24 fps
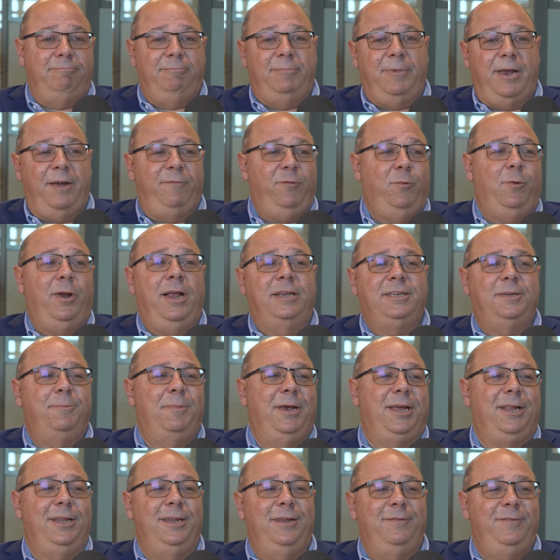everyone has to
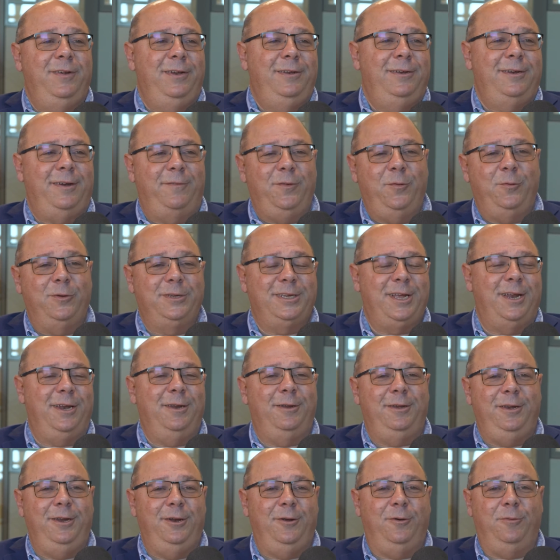make a living. Everyone's got
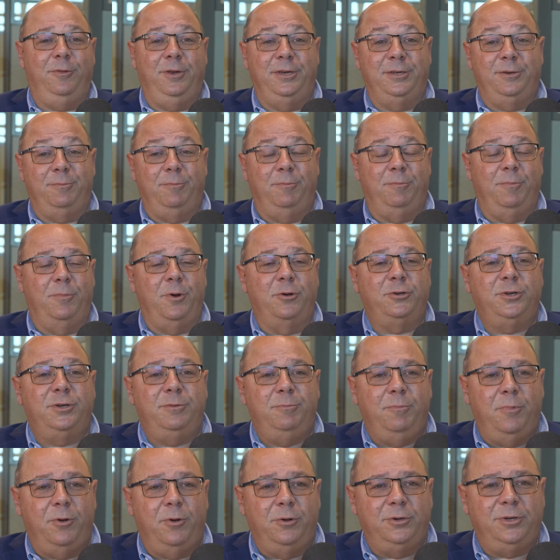these
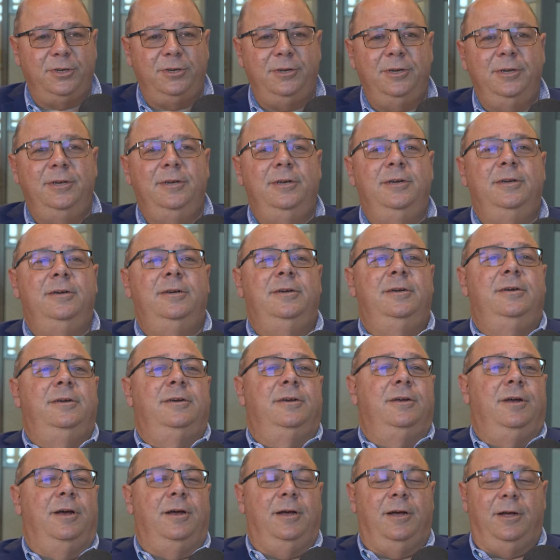most
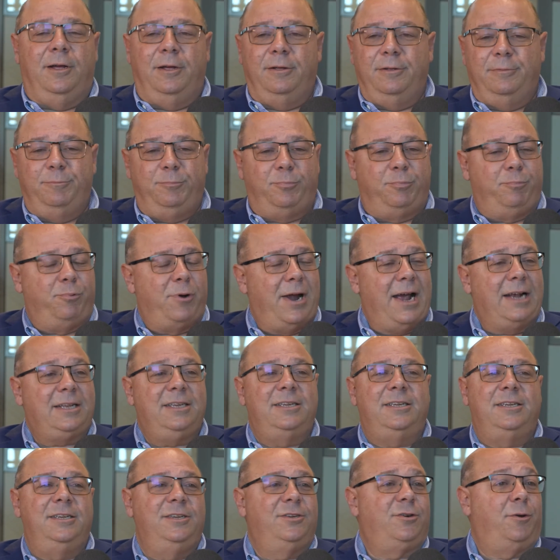
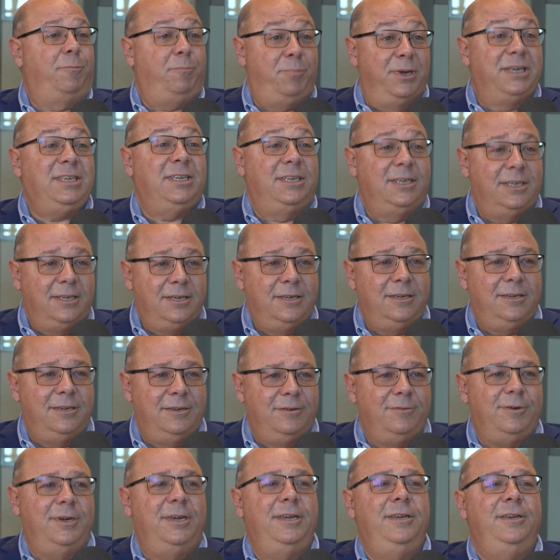practices are businesses,
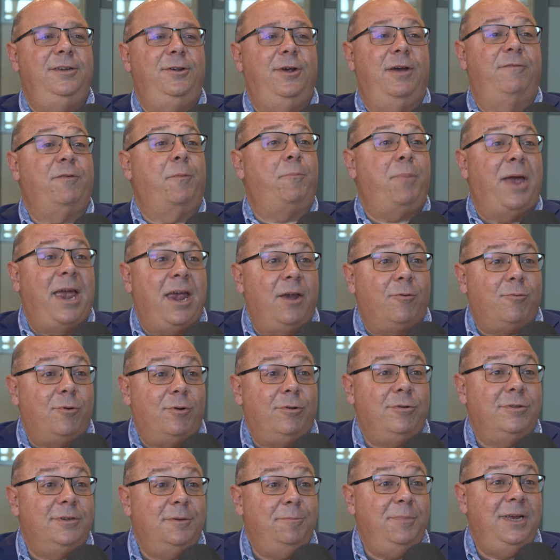right? You have a
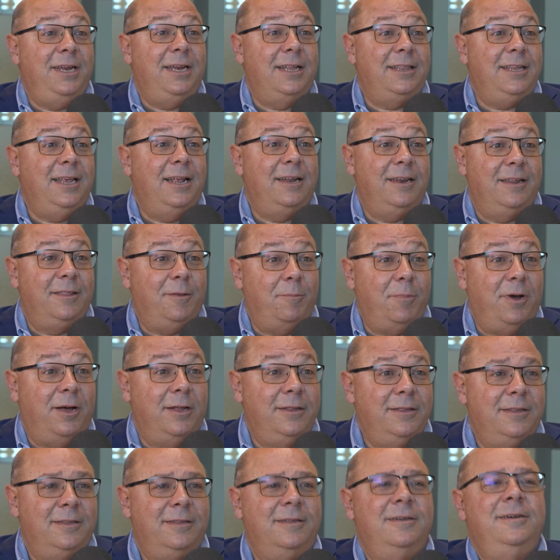payroll to meet at the end of the
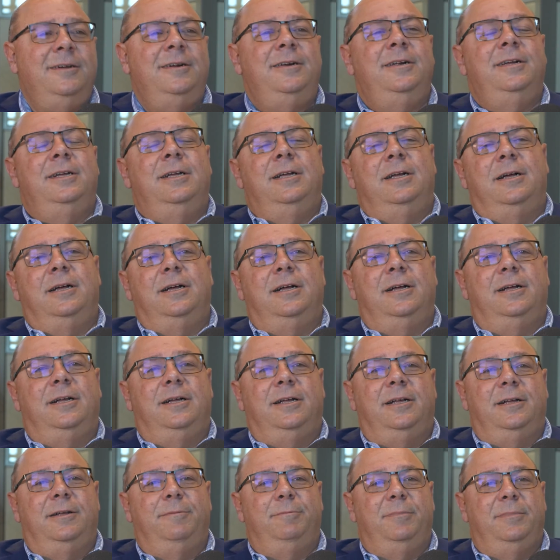month.
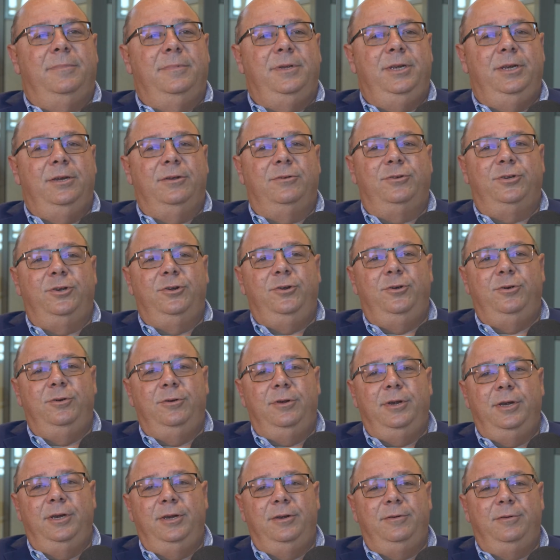So you
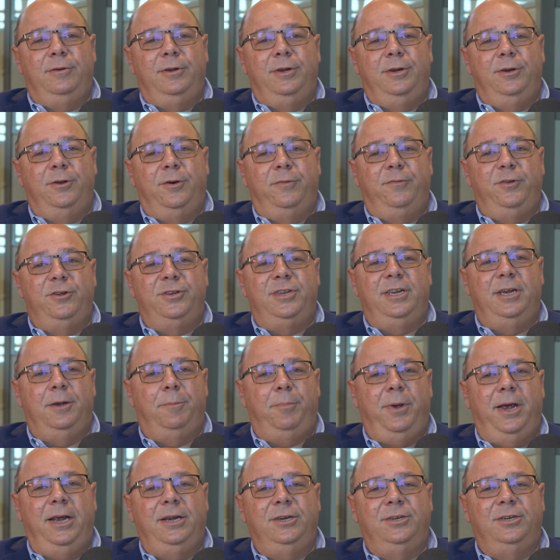if you see a
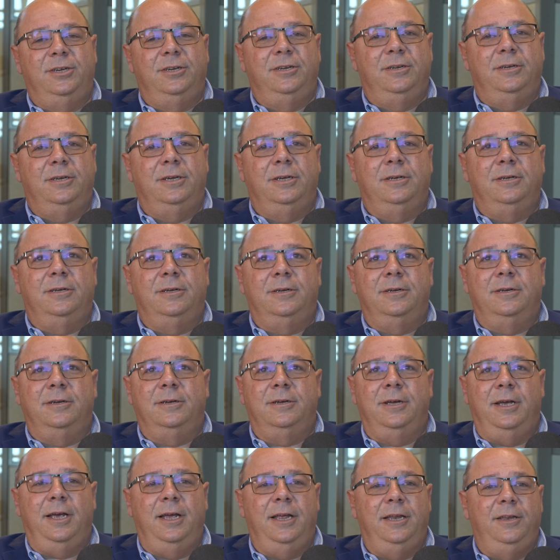patient
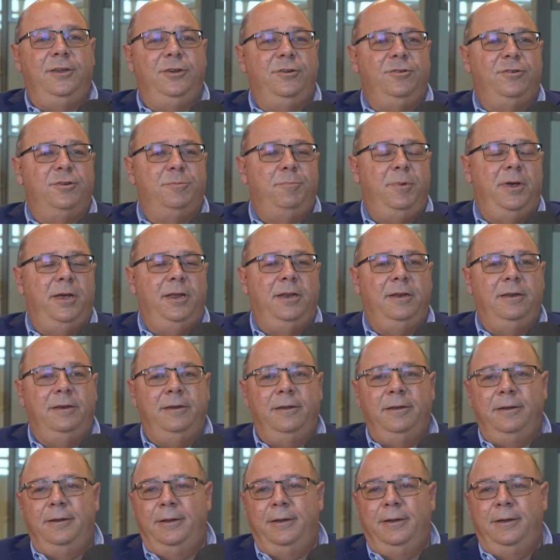and you spend